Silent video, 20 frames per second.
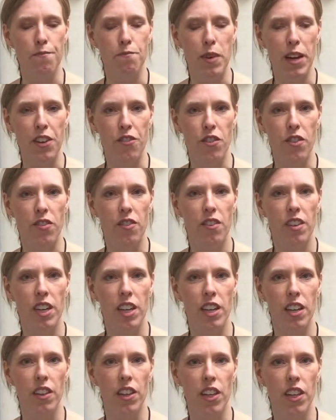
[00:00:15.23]
patients
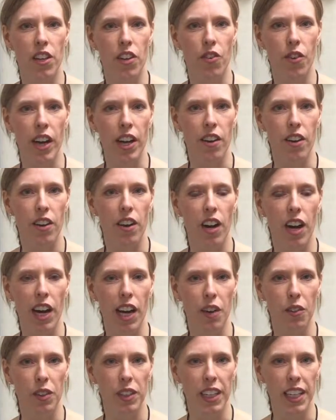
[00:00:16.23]
in the greater
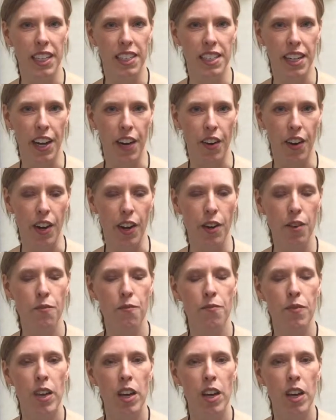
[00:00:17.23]
Iowa Lakes area.